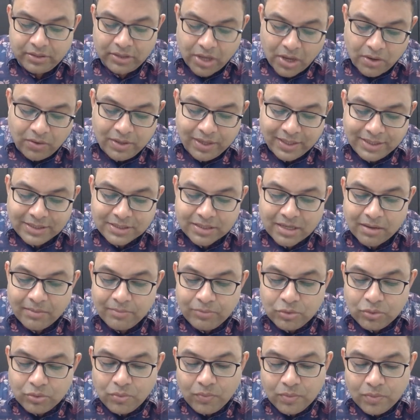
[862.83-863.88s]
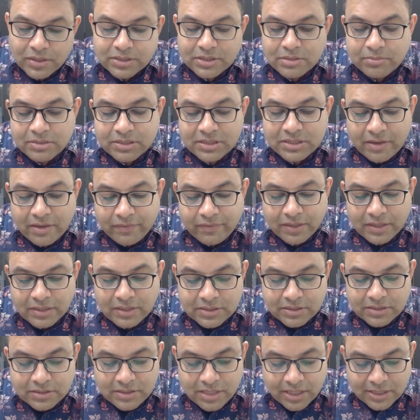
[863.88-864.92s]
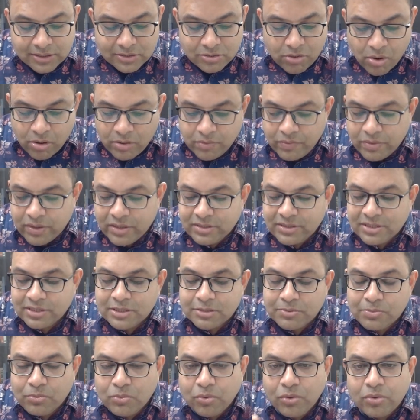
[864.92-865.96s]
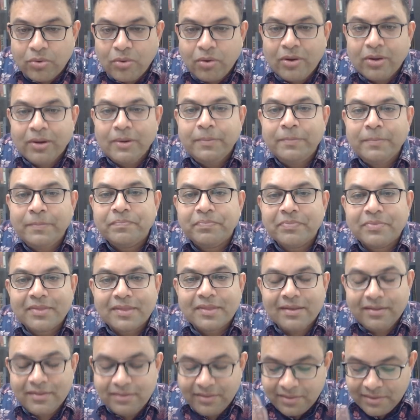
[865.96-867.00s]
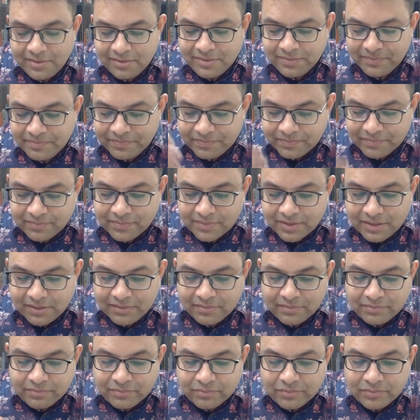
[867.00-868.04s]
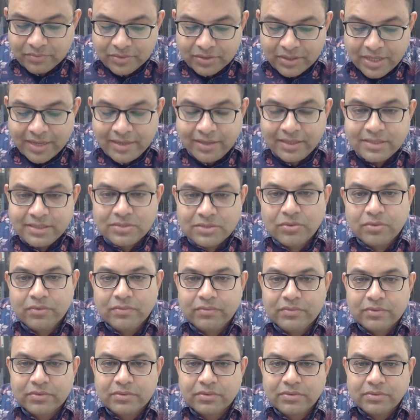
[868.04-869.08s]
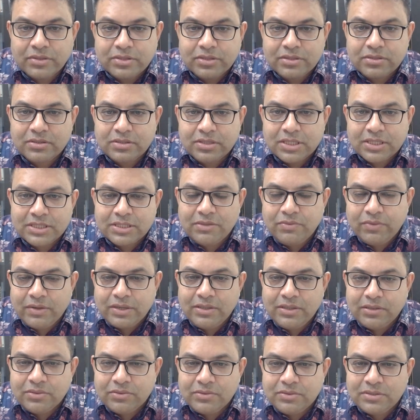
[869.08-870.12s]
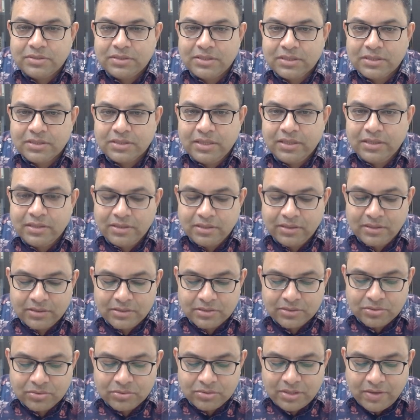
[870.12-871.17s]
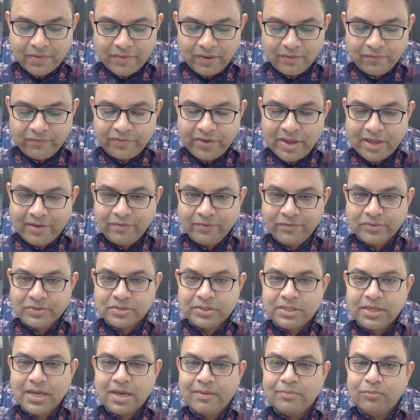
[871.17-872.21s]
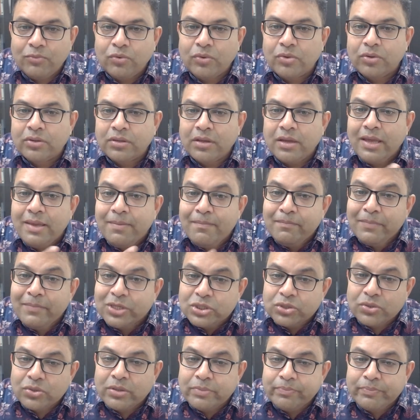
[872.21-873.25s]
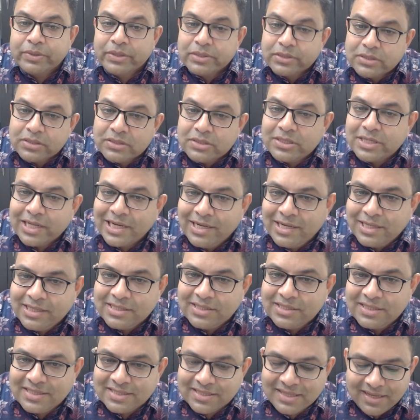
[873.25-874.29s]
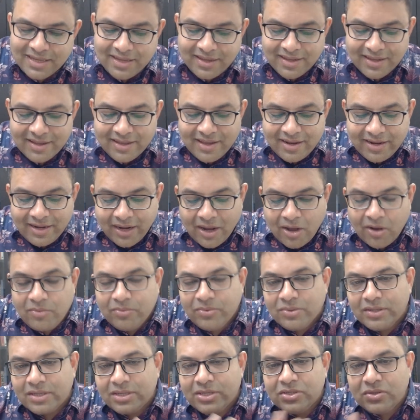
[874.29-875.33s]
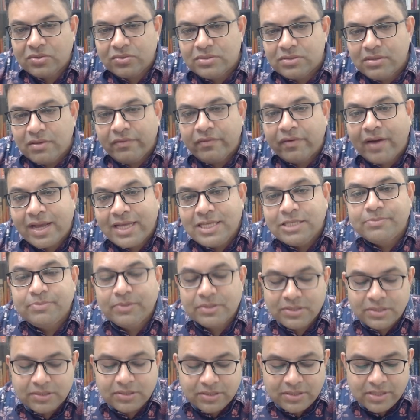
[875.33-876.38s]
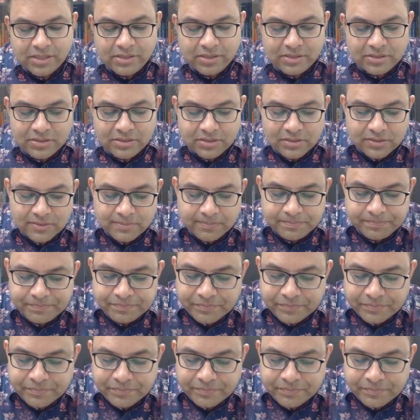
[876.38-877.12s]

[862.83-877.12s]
Now let's come to verse number 76 onwards. It's more on the tendency. So 61 to 75, if you see, are more on the immature person's tendencies. Now Buddha shows the wise person's tendencies.